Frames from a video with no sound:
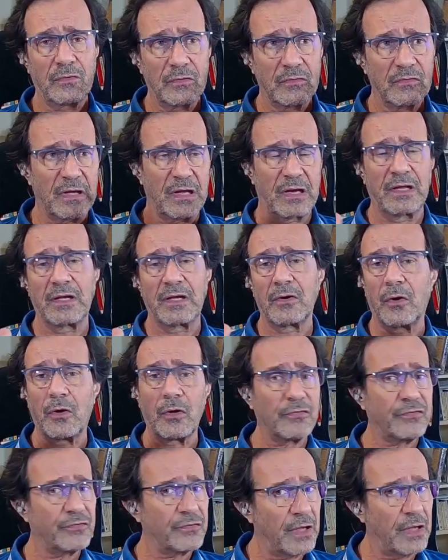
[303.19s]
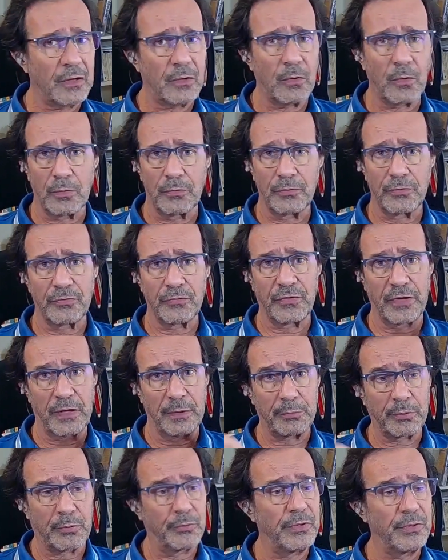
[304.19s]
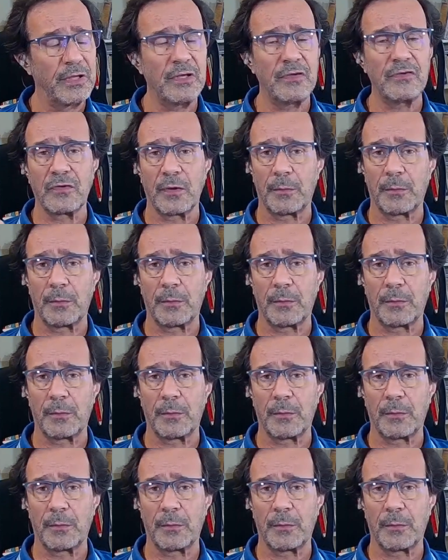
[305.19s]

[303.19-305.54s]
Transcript: telling all stakeholders, the employees,